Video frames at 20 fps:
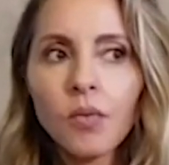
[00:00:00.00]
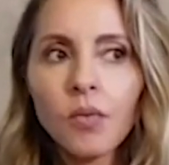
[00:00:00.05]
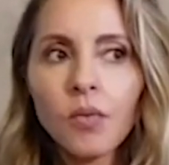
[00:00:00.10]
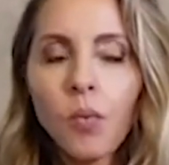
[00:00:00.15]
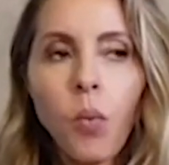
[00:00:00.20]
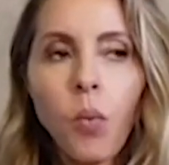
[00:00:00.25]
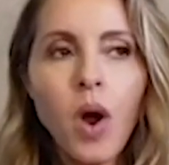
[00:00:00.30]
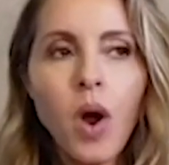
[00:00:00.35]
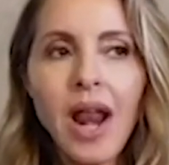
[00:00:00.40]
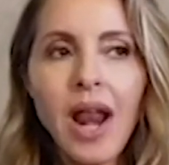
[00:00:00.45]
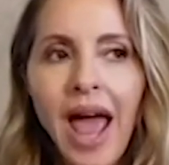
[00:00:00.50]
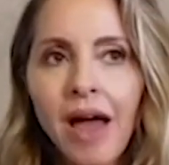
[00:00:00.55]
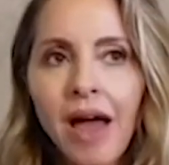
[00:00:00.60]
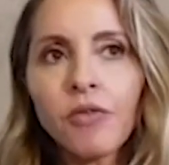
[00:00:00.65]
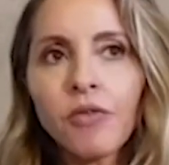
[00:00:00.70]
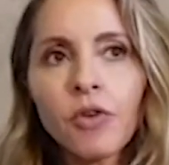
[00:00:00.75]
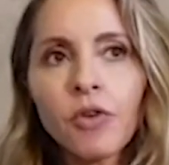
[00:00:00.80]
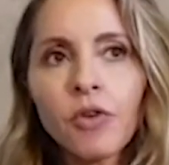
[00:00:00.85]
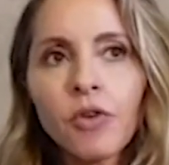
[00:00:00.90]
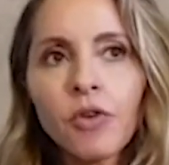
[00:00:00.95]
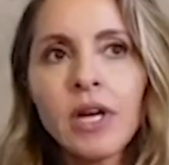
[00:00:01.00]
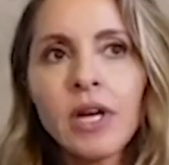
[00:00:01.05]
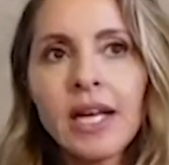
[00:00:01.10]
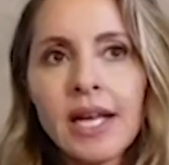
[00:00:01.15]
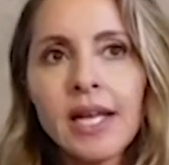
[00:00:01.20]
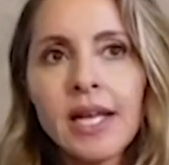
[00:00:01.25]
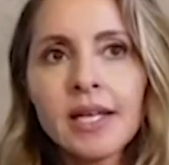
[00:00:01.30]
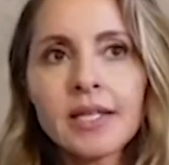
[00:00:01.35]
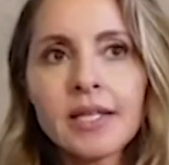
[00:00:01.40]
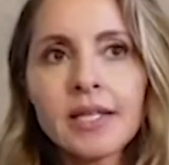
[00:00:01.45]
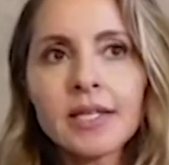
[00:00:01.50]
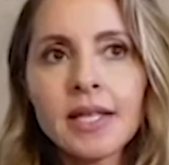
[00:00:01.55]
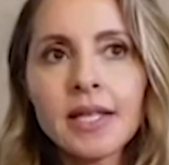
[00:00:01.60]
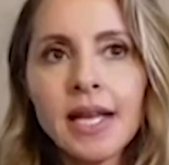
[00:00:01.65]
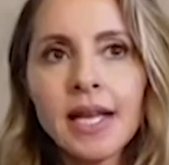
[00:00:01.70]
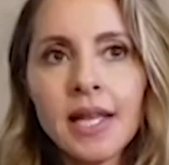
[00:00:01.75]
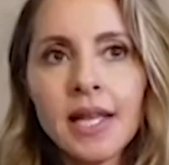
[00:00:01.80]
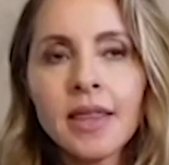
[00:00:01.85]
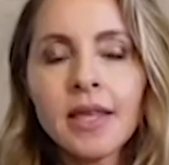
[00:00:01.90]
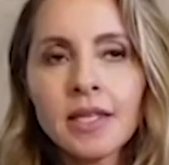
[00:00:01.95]
whatever it is that
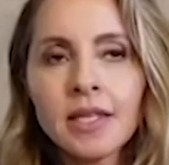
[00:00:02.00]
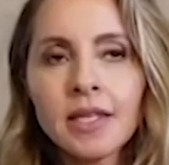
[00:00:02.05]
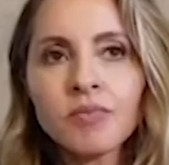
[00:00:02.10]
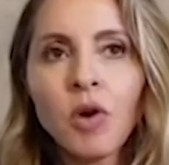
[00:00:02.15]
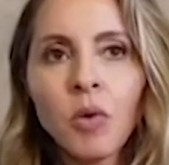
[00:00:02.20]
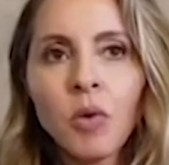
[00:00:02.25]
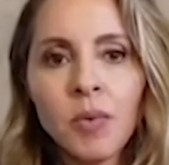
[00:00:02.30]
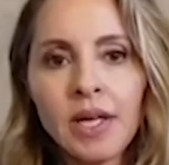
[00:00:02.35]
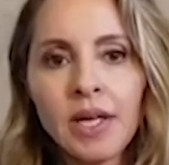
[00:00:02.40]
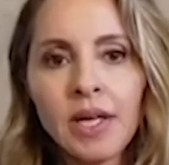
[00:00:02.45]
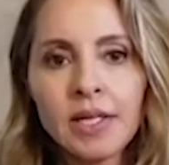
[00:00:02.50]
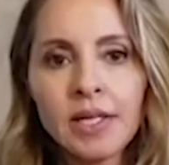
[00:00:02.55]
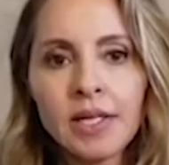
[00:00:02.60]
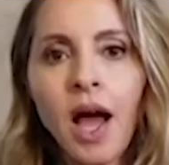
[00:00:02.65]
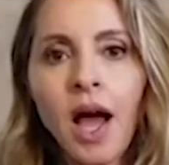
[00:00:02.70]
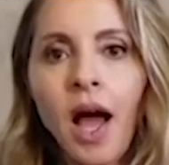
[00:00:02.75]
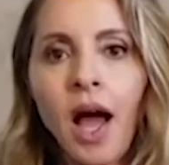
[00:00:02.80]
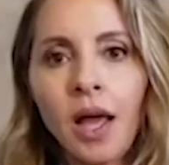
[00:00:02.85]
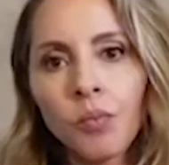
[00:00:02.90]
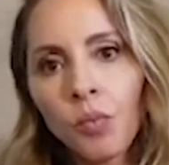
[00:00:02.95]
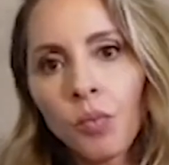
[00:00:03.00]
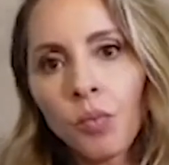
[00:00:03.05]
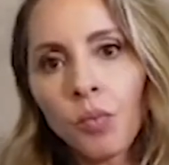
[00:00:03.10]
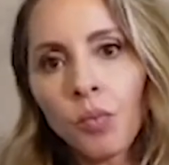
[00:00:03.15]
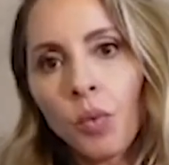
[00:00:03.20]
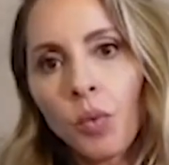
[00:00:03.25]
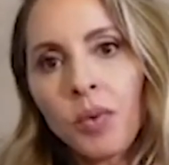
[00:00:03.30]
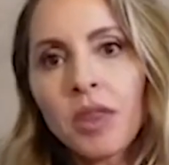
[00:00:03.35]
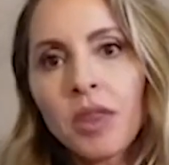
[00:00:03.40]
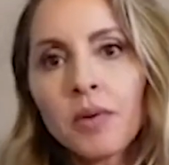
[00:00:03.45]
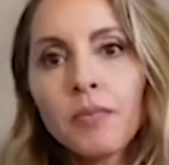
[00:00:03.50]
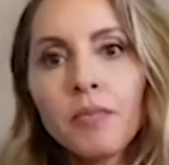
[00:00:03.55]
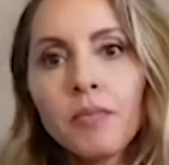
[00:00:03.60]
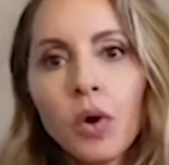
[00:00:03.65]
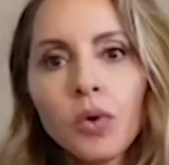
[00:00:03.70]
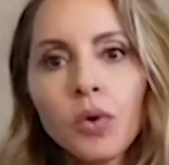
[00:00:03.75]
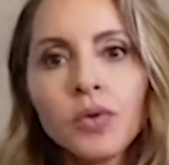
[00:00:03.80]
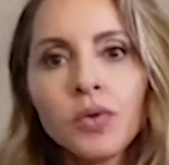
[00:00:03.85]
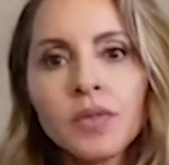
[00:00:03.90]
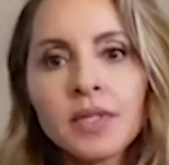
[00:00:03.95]
in this moment in time will be the
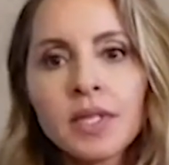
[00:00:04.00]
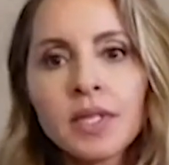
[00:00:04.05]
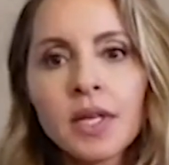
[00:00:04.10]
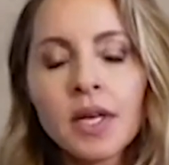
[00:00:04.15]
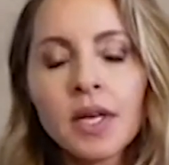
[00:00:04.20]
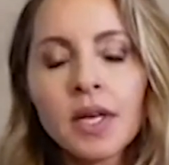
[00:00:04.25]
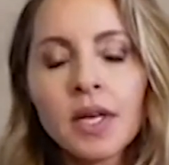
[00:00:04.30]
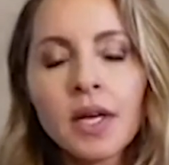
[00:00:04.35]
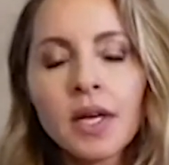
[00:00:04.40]
most